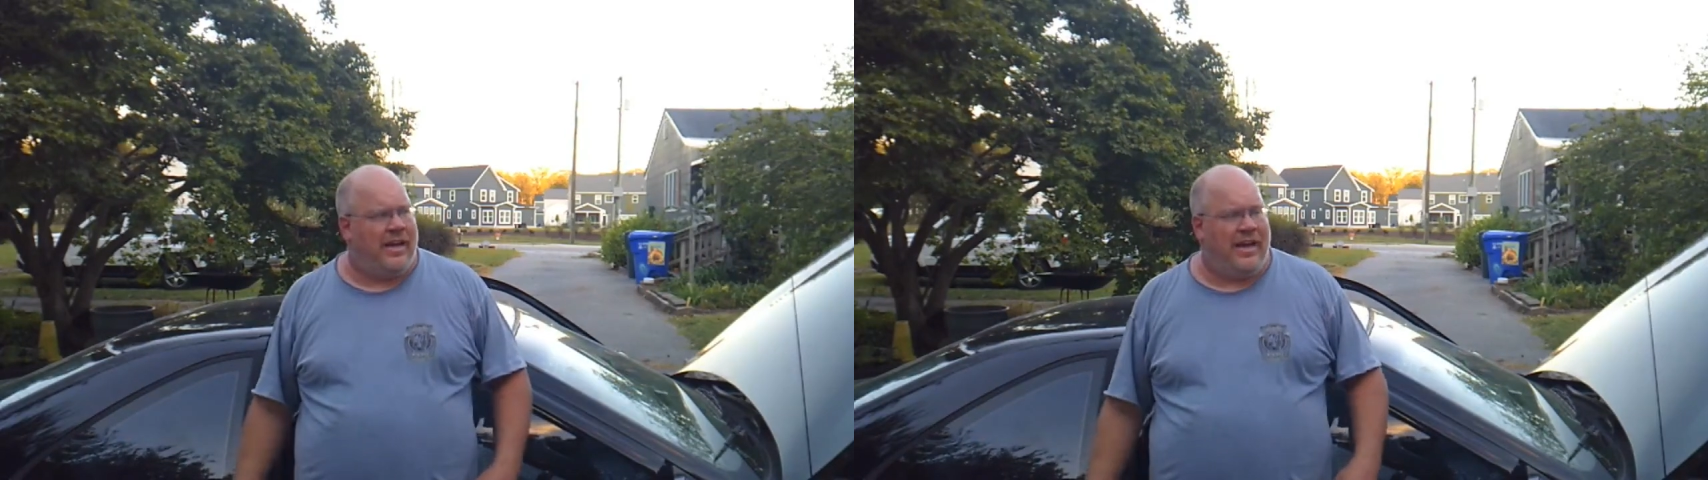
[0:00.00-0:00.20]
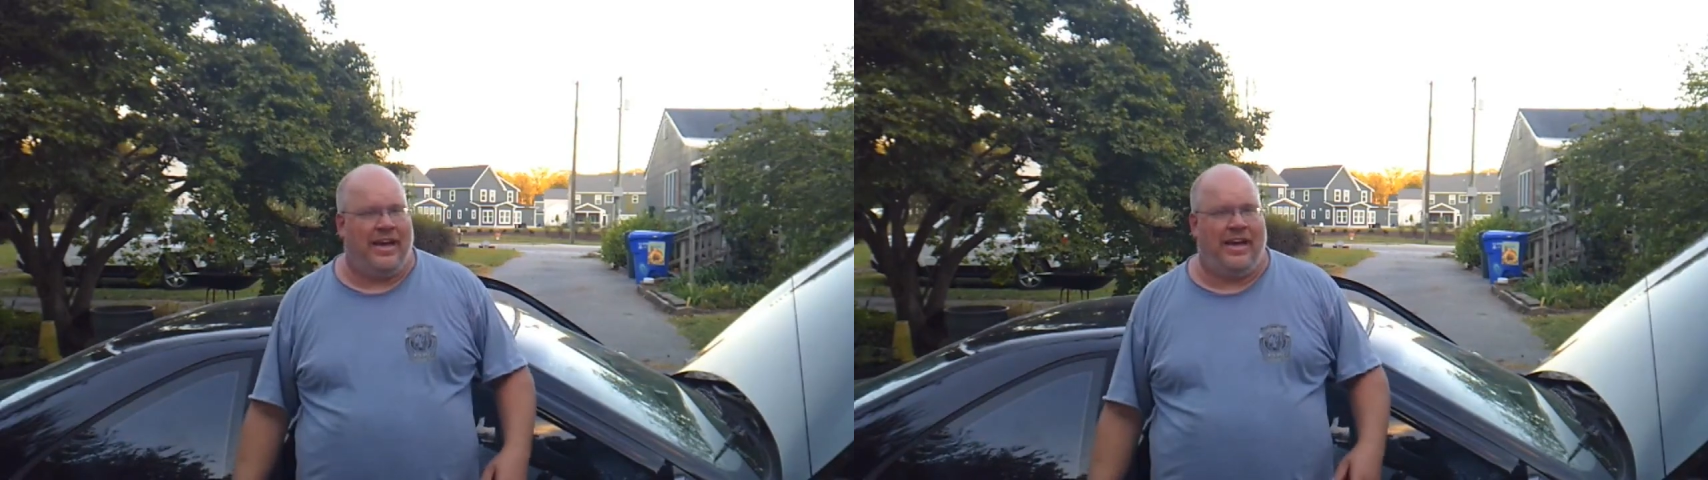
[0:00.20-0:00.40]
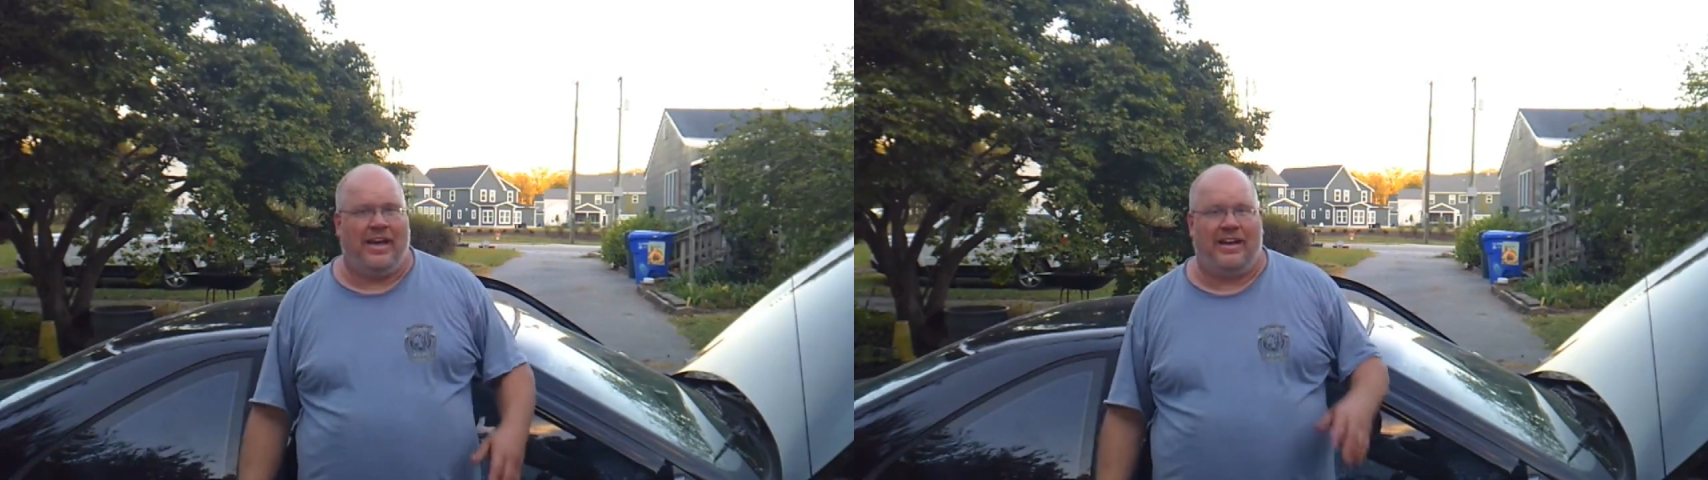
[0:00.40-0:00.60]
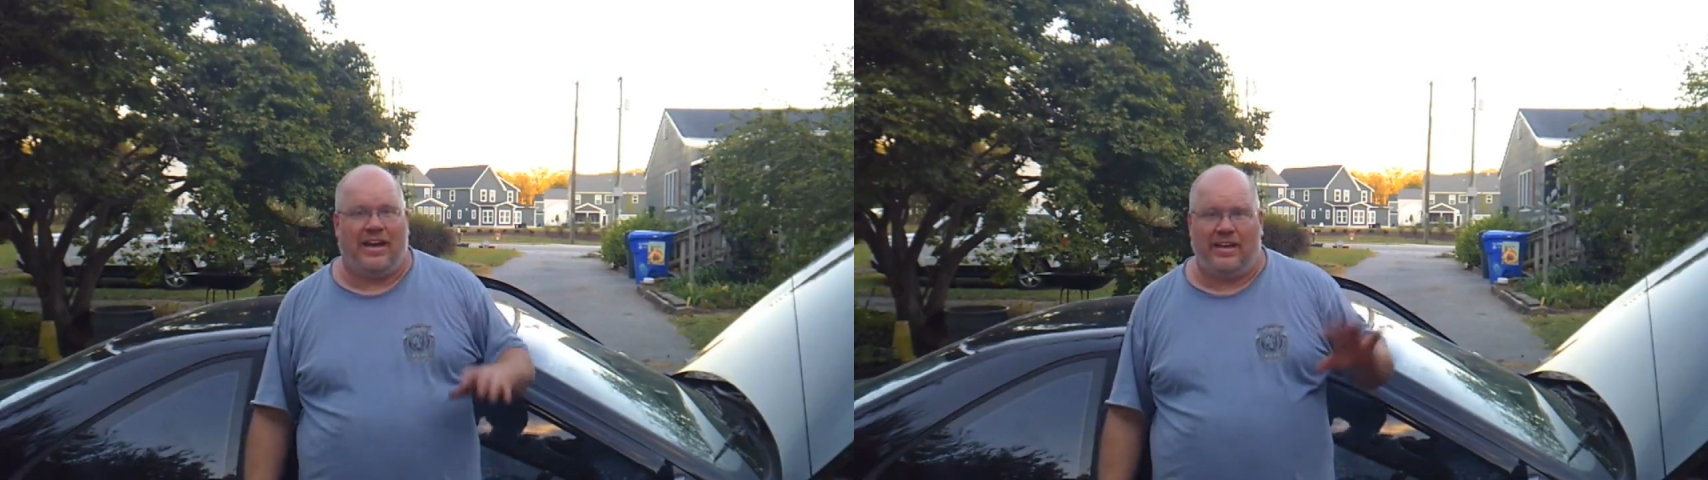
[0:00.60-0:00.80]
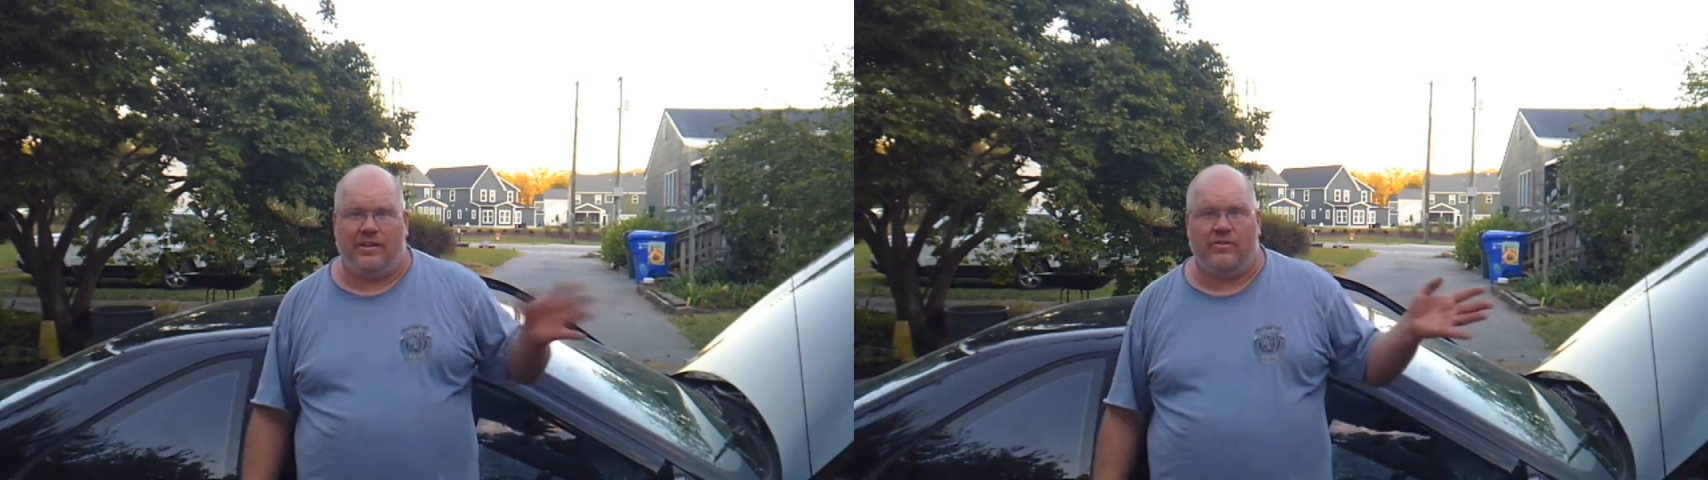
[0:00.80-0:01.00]
And
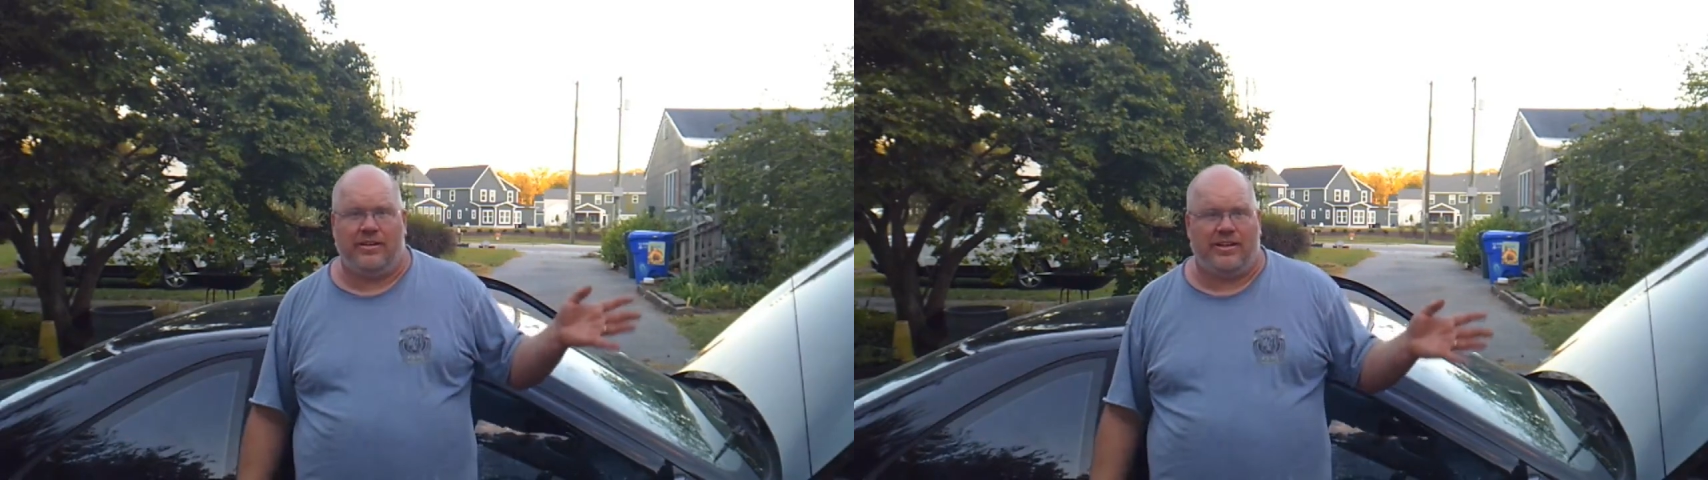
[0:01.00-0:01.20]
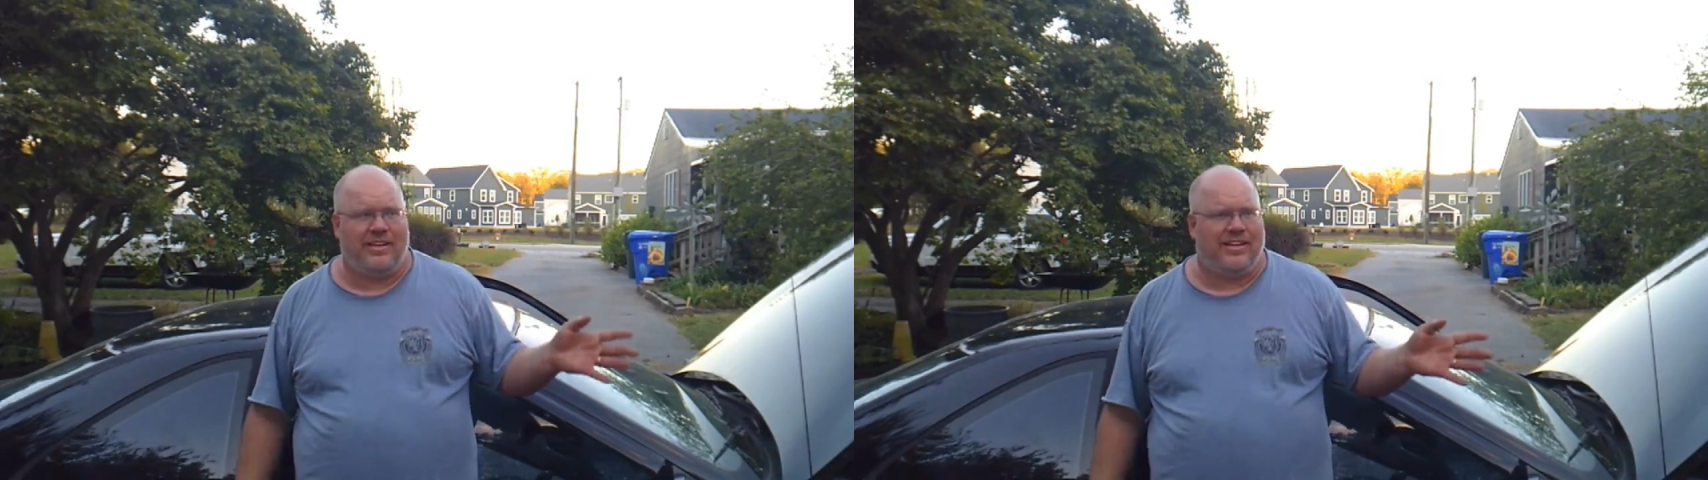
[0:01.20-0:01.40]
I do it again.